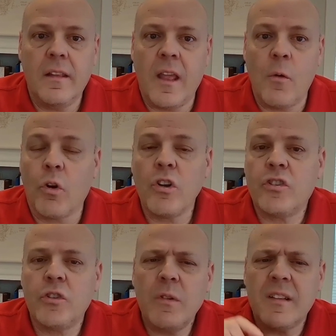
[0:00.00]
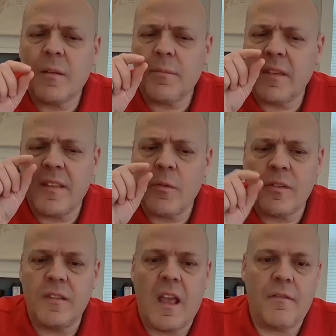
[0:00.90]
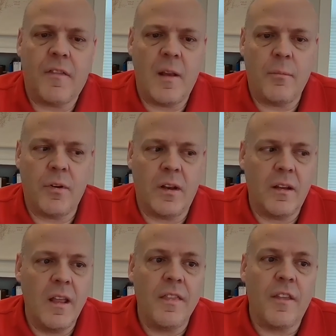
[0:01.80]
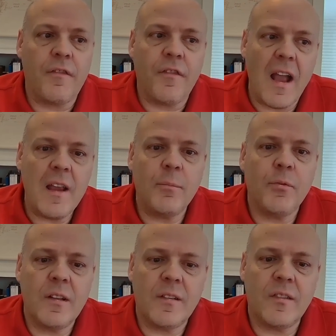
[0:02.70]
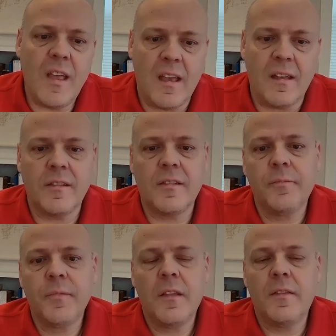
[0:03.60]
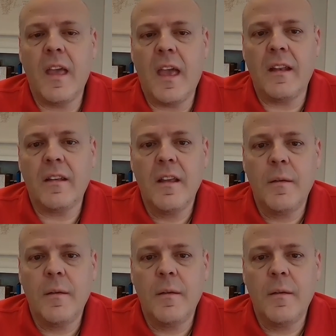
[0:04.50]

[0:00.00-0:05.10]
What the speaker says: they weren't doing something that was in that fine print. The fine print says that